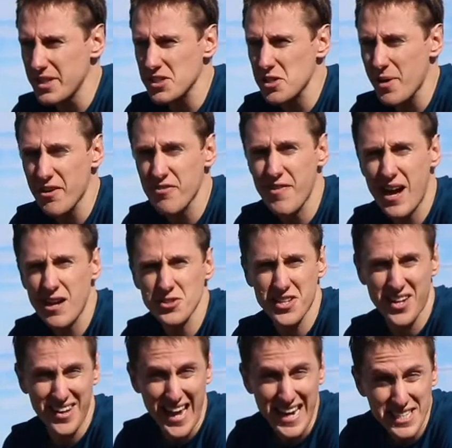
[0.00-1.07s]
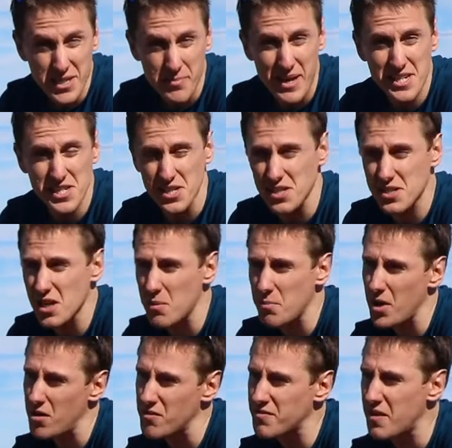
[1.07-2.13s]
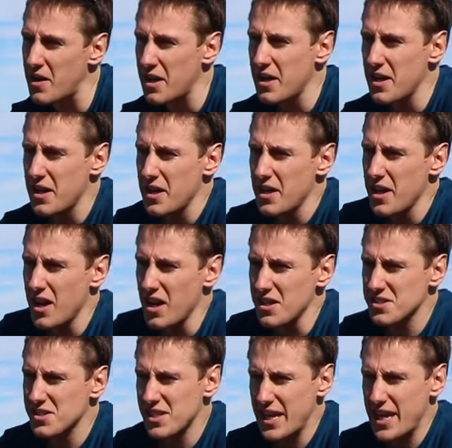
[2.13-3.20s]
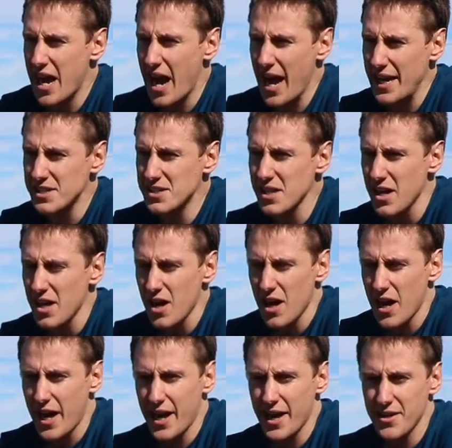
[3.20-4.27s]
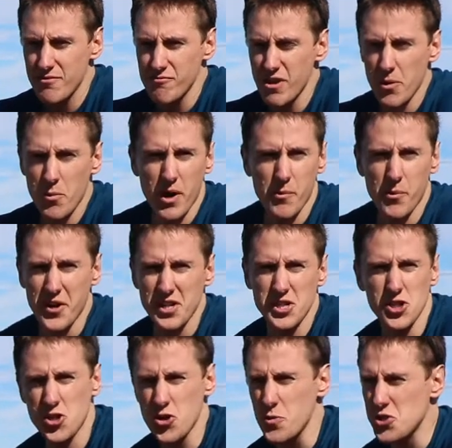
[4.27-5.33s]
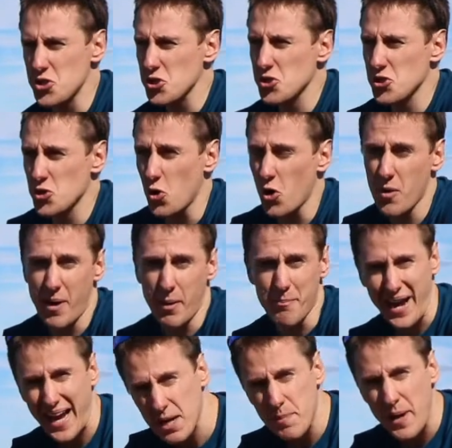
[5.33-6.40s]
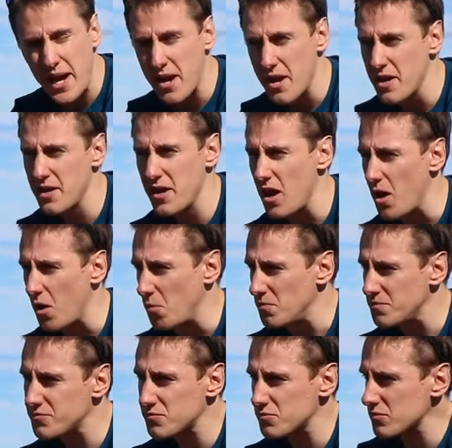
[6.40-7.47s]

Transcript: It's about 1,090 metres above uh, sea height. And really what I wanted to do was just to talk about back pain. Um,